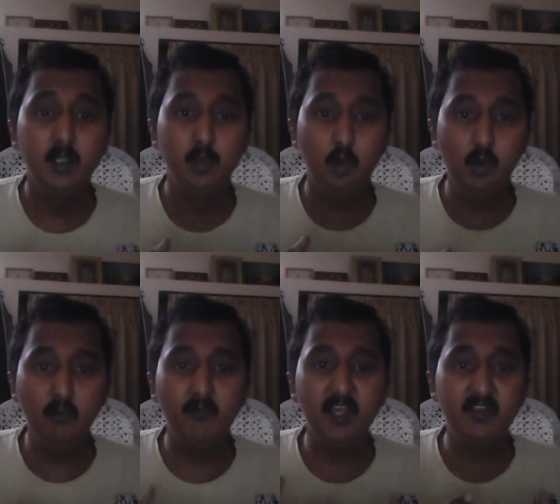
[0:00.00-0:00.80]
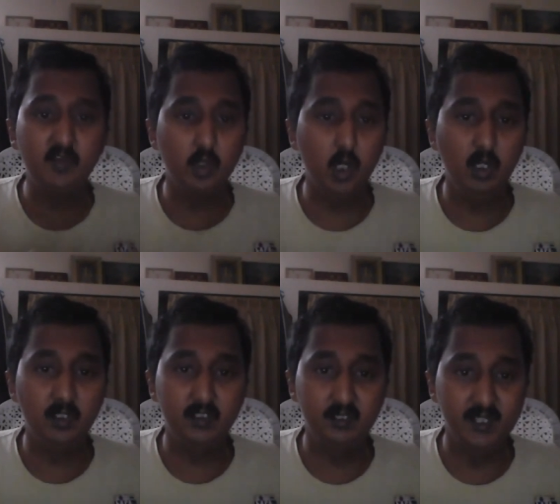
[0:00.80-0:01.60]
Don't waste your
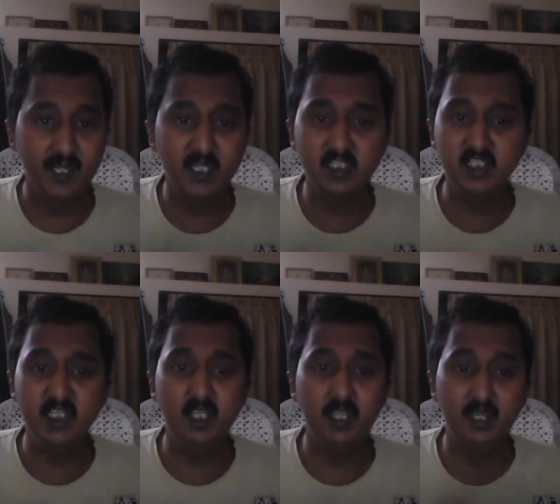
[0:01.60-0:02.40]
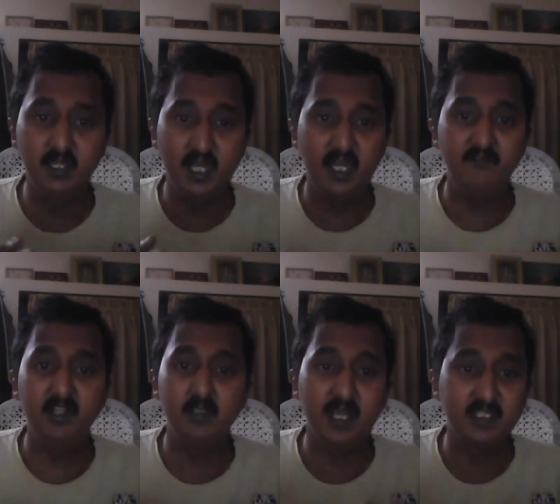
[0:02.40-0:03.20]
energy in
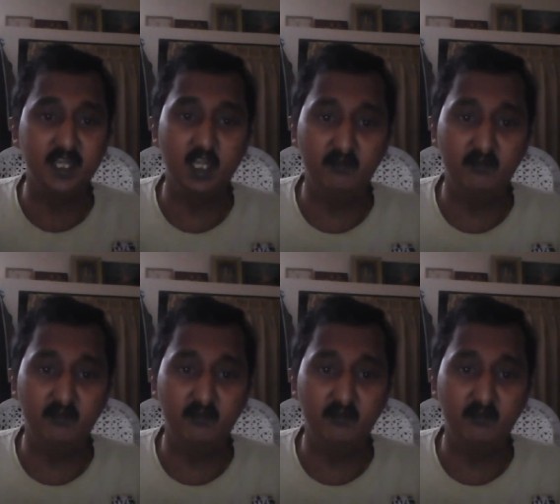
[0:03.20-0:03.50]
having that kind of